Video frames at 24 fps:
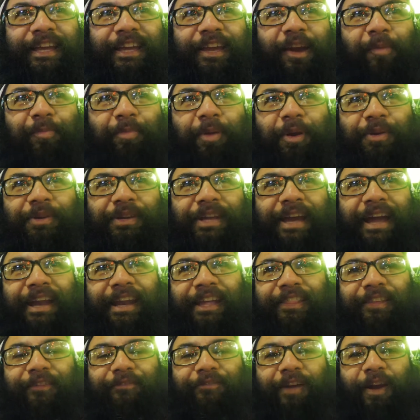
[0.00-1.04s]
got pulled down
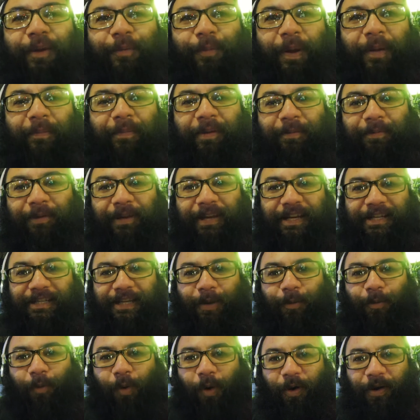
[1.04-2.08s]
out the front where people
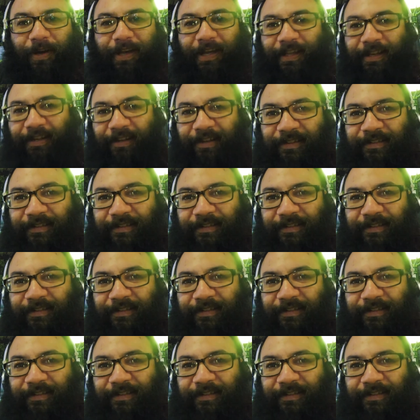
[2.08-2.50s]
actually walk in.